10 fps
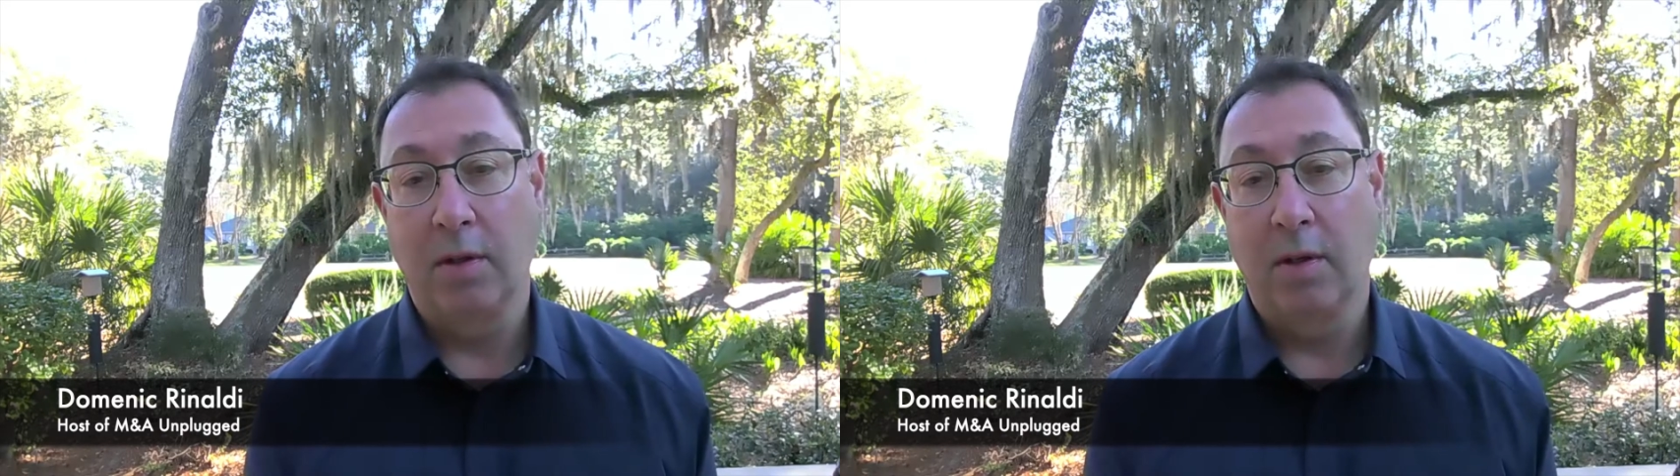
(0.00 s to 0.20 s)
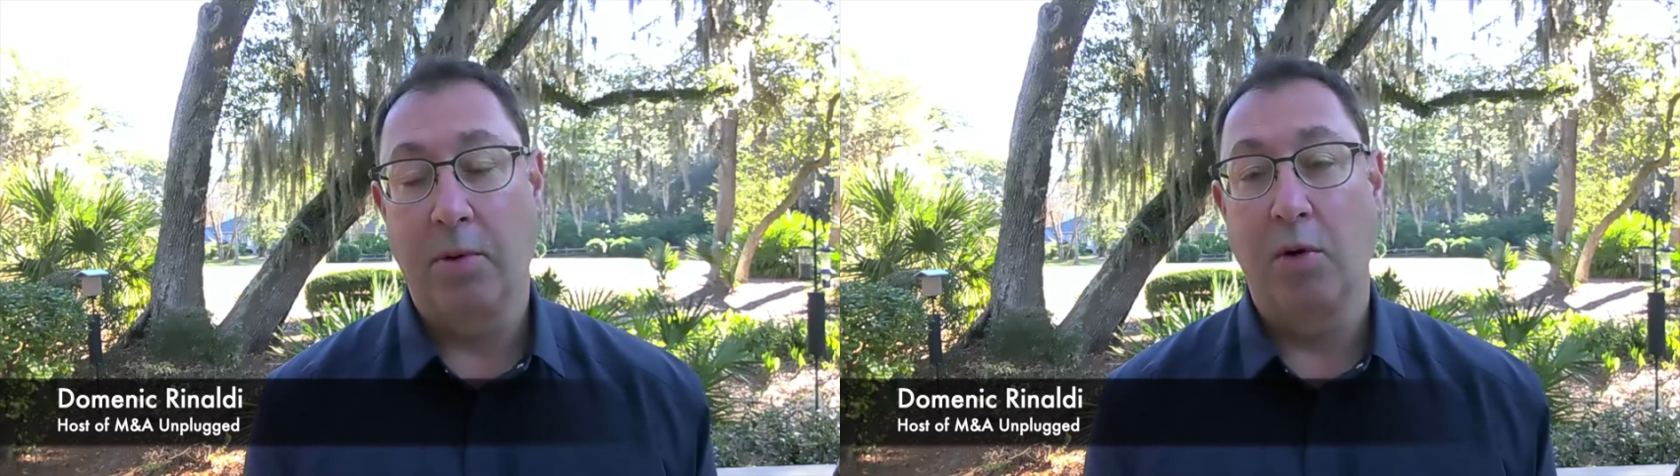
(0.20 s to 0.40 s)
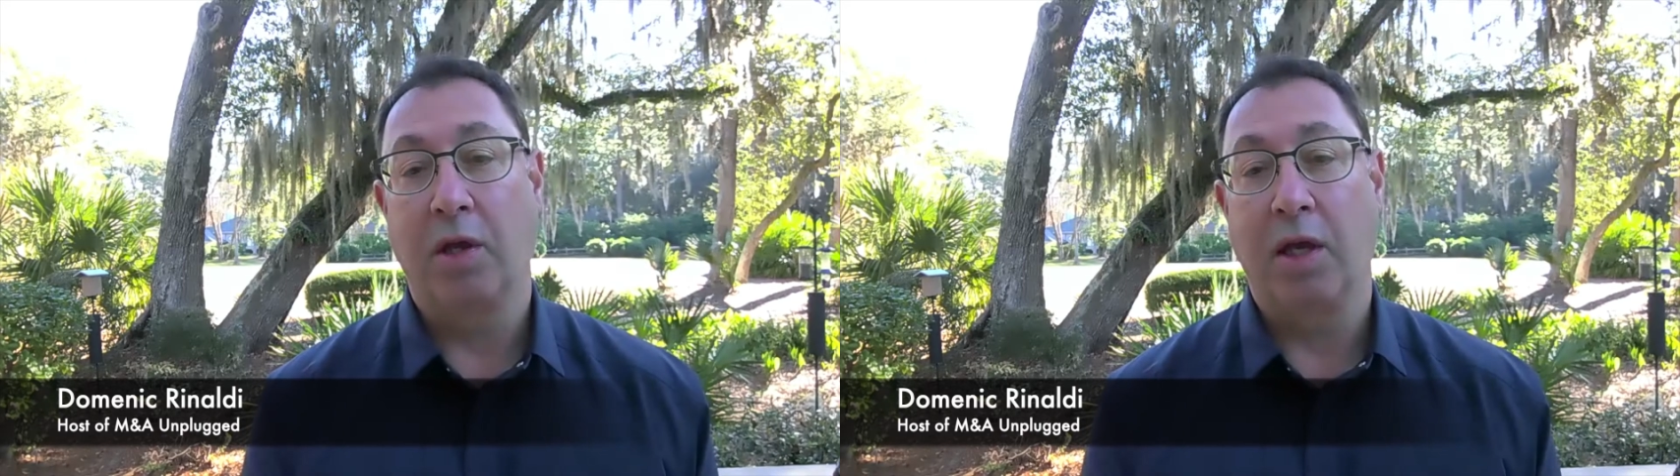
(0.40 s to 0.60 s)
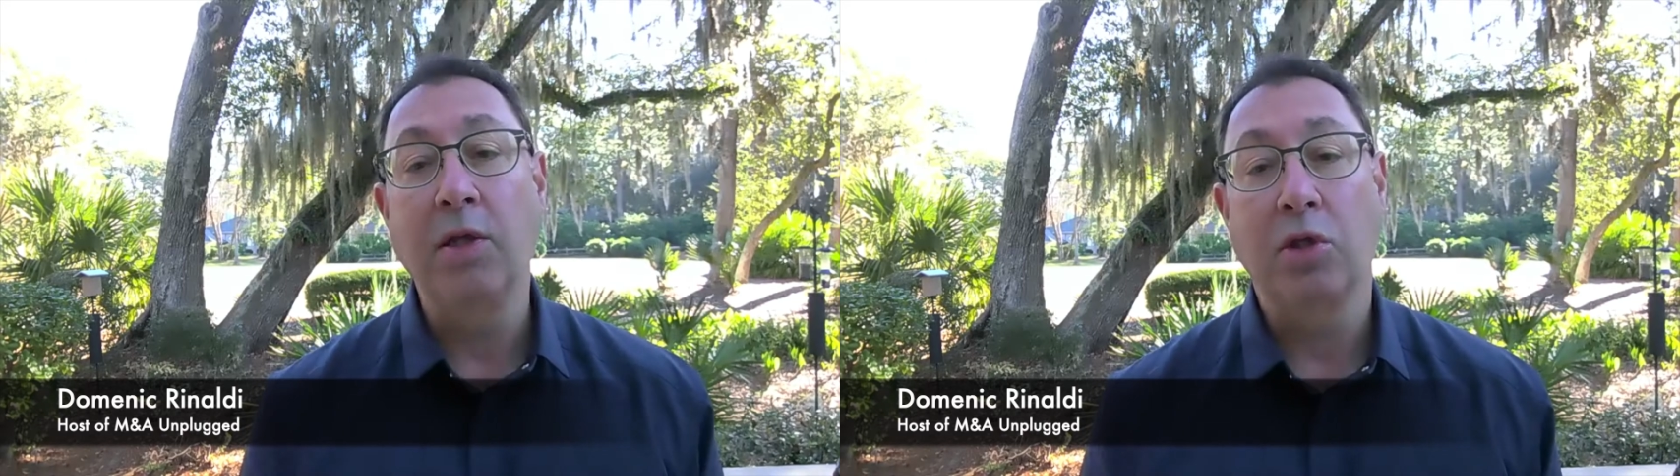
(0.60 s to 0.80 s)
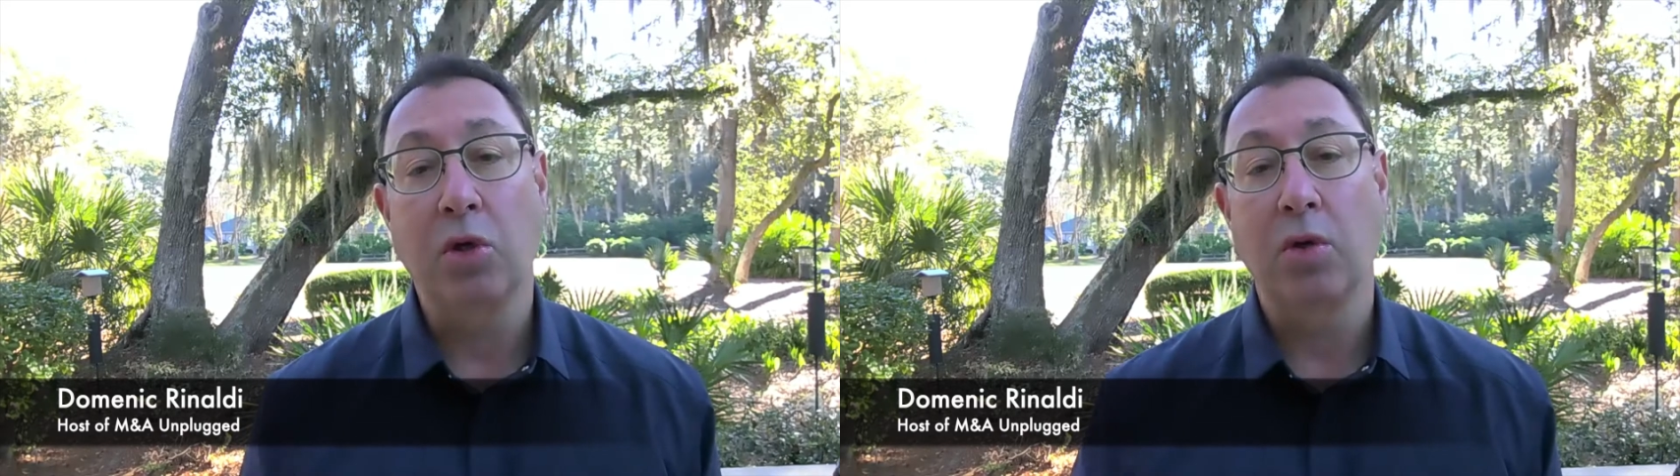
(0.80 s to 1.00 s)
both
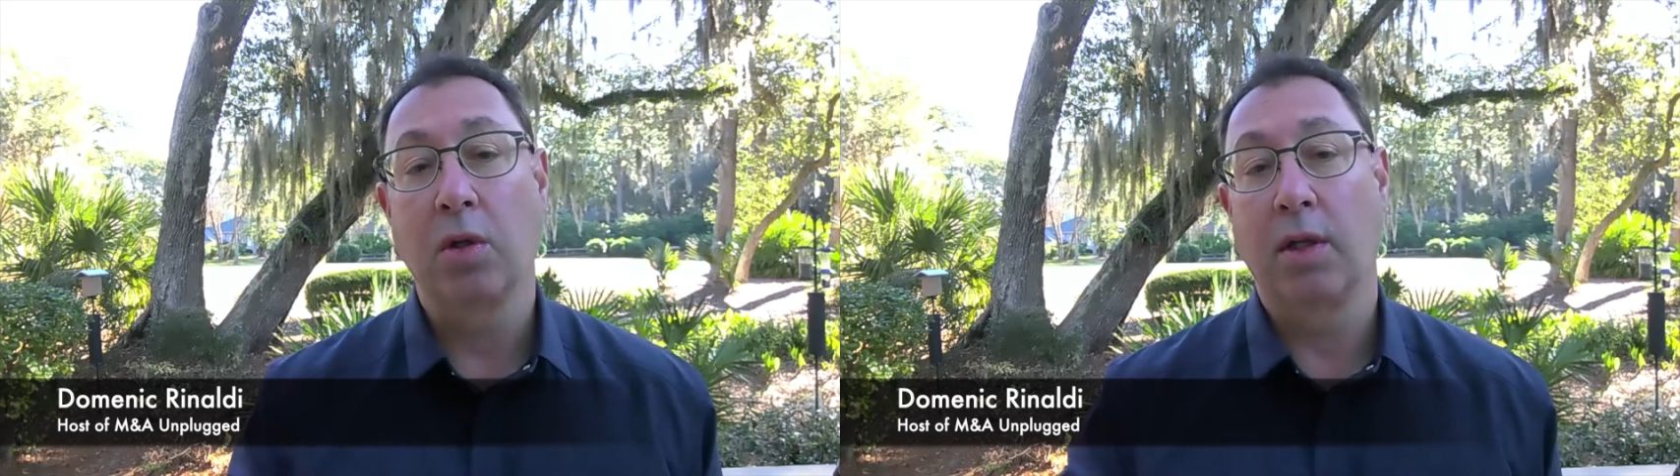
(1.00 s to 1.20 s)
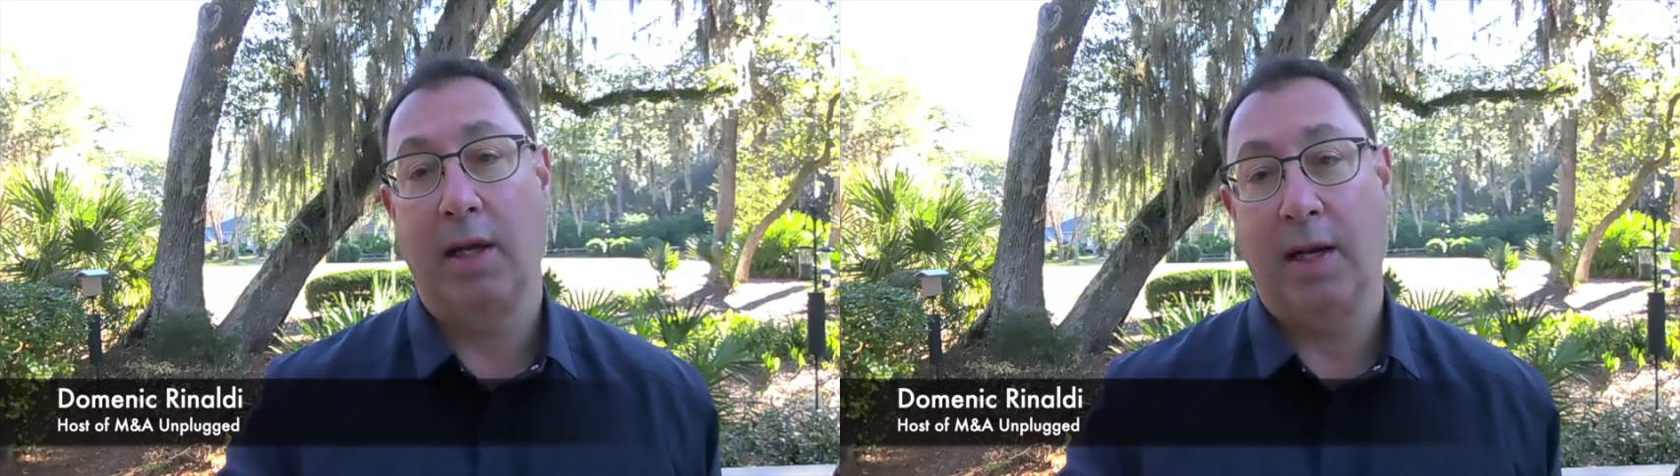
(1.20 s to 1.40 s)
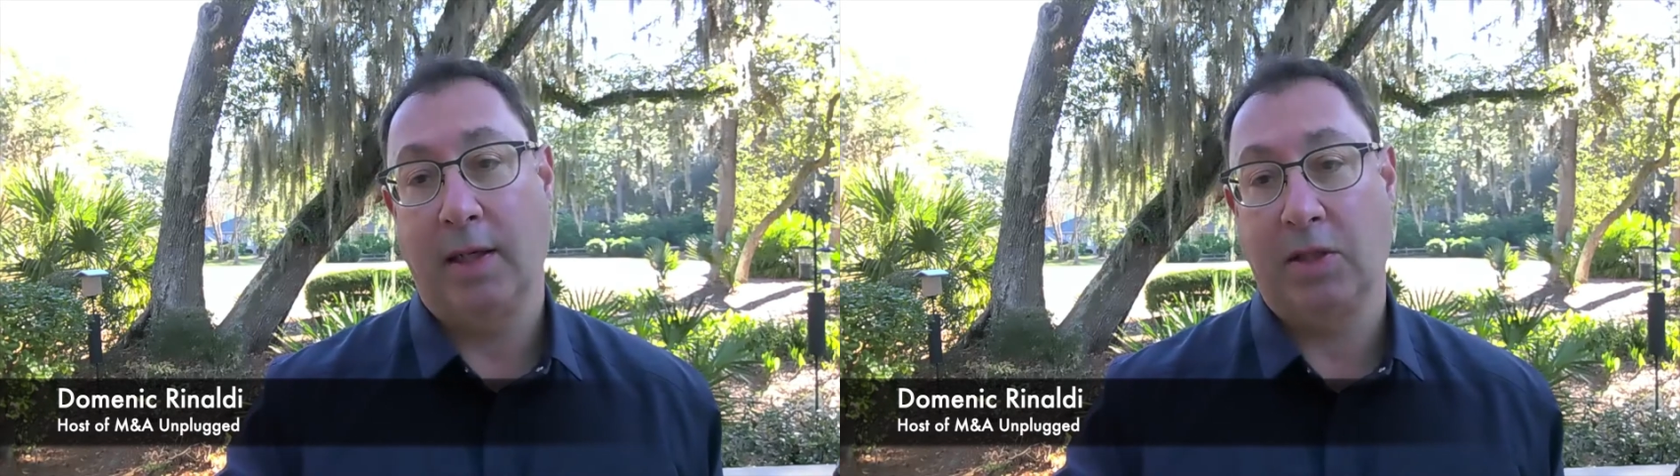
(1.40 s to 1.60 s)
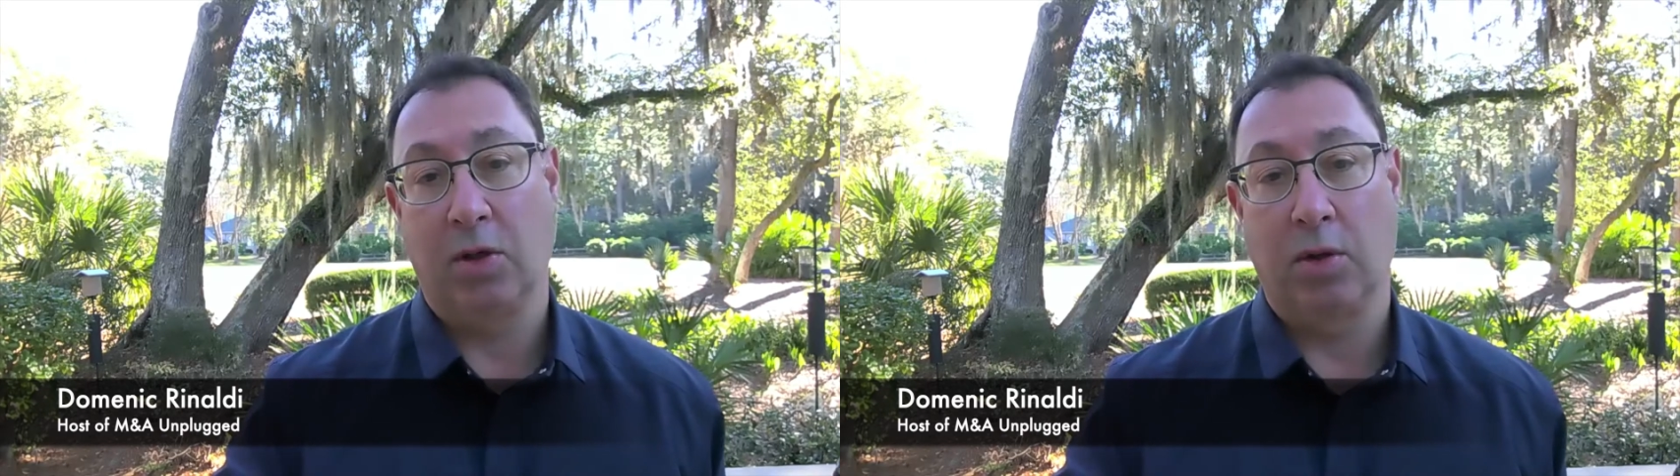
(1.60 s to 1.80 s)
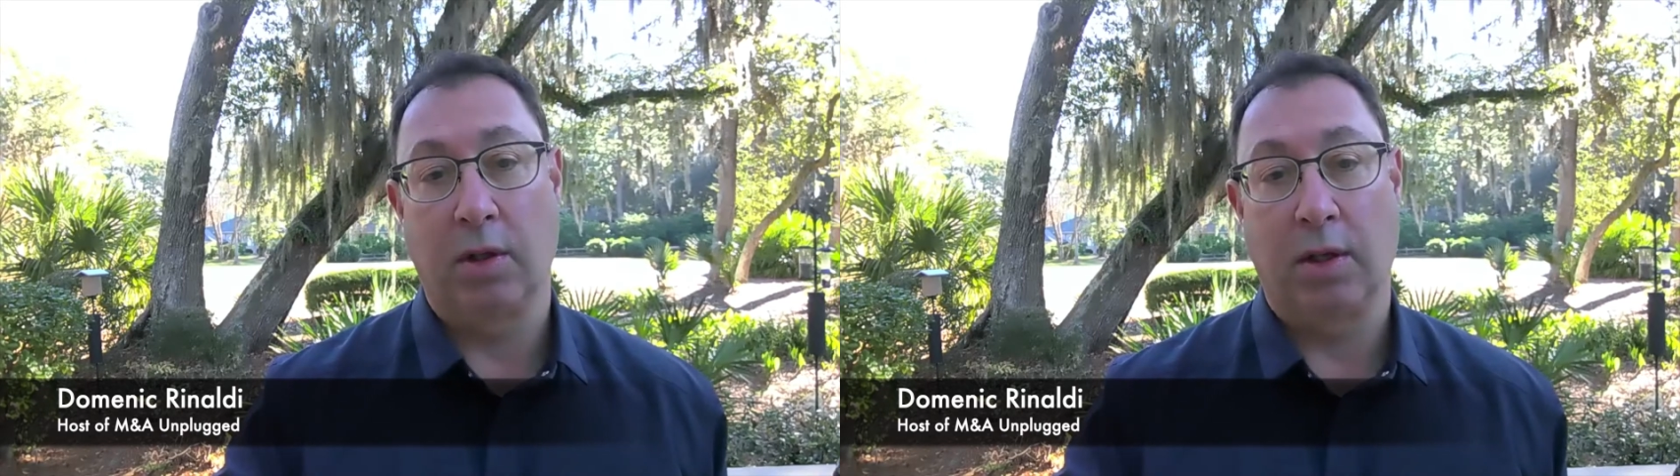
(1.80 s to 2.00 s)
internally and
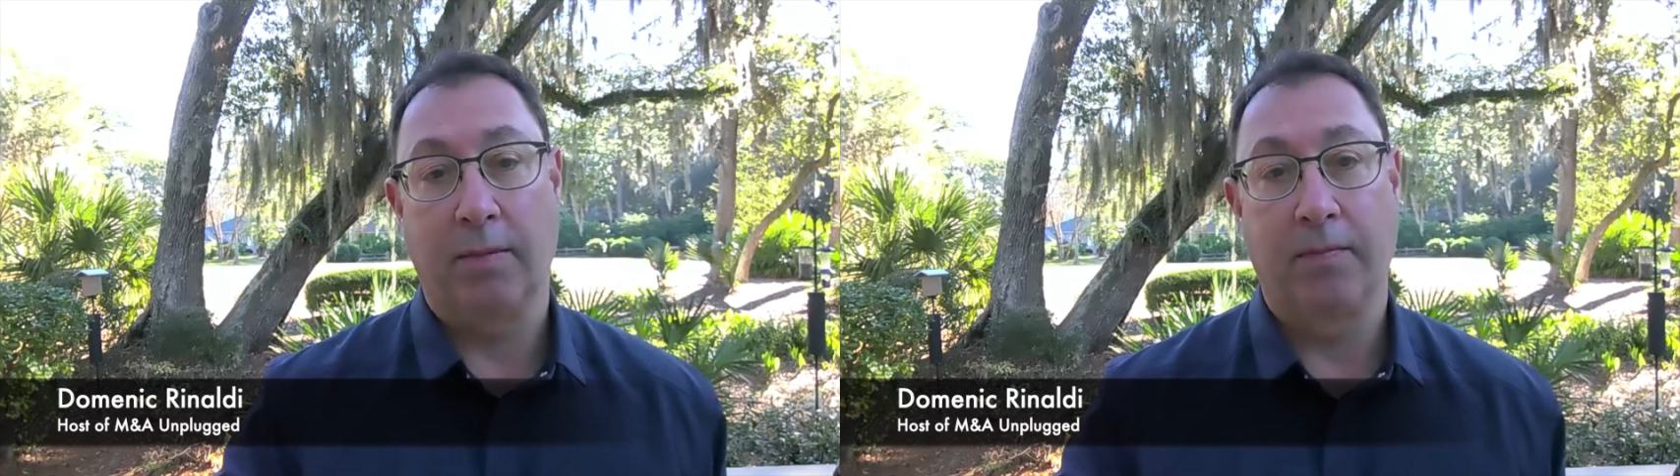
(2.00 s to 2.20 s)
externally.